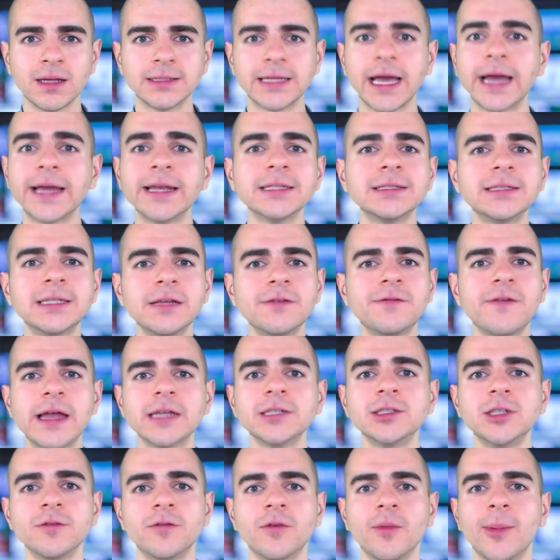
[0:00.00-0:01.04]
Dynasty
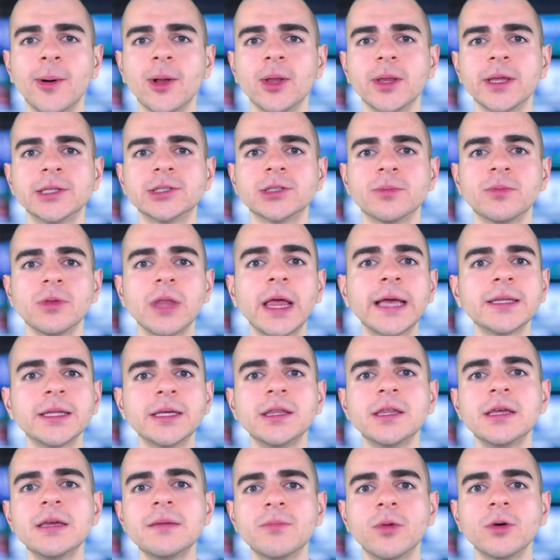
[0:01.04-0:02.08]
fantasy football leagues are
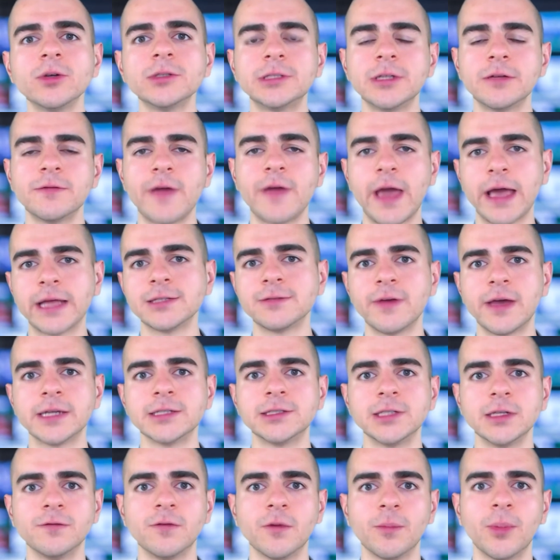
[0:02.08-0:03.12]
likely the most advanced
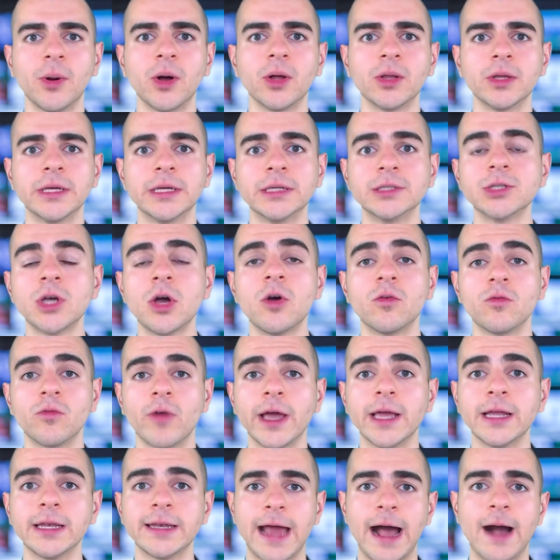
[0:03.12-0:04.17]
fantasy football leagues
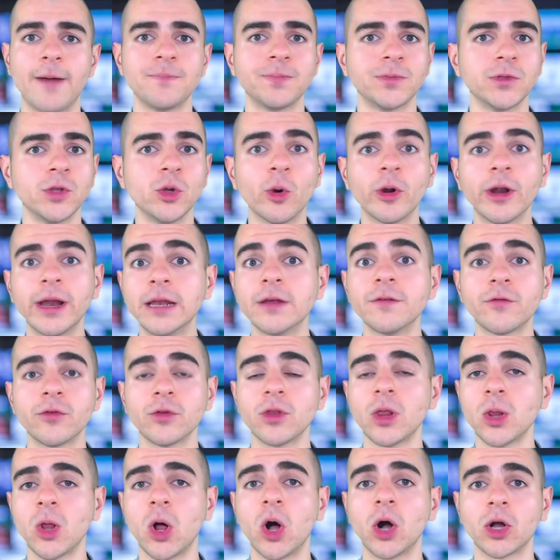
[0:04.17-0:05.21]
right now. You are in it for
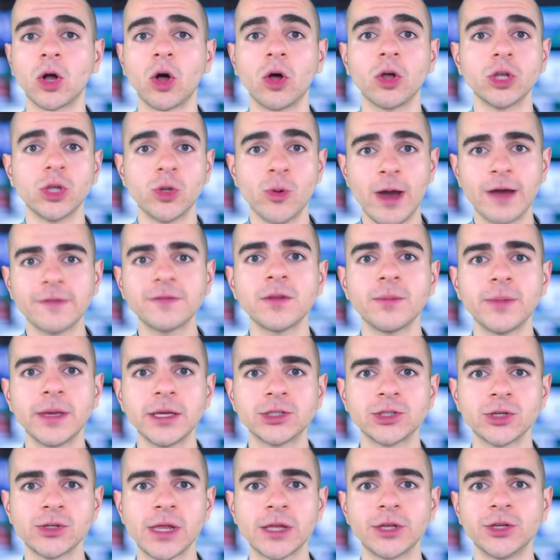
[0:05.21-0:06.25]
the long haul. You have to make
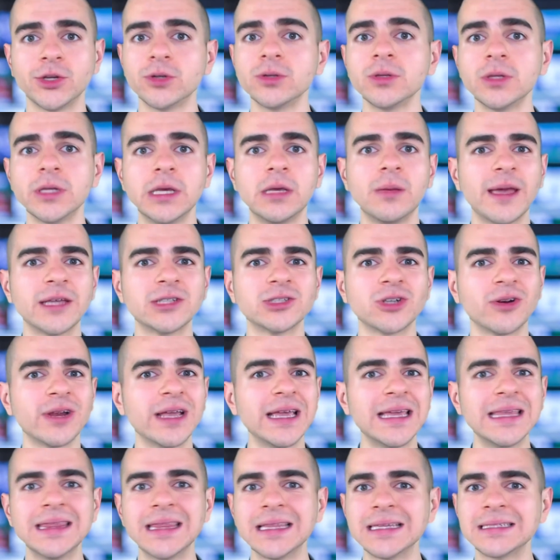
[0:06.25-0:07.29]
sure that your league mates are
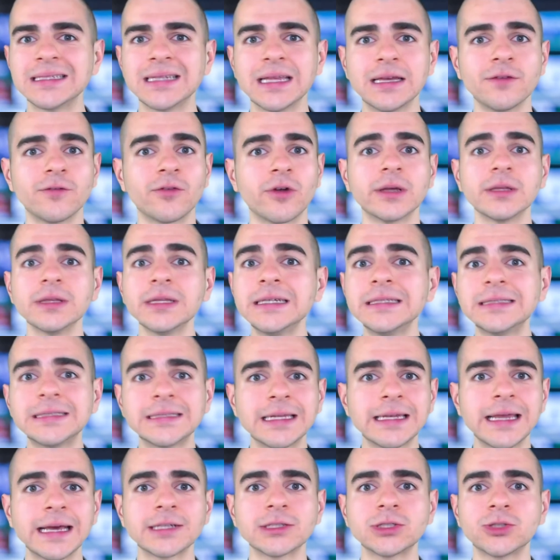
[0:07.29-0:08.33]
in this thing for at least
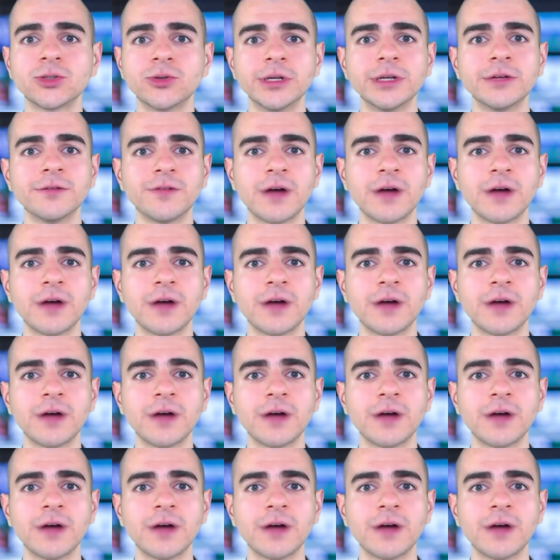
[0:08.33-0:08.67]
the next 3 to